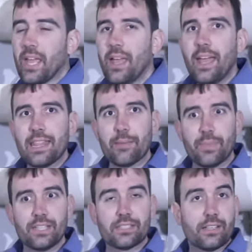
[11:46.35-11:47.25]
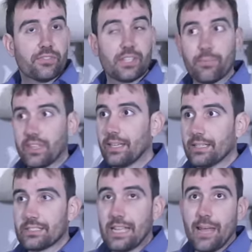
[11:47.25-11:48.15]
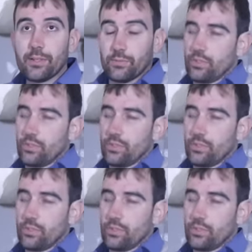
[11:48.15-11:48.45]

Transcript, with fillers: And that means that if something gets damaged,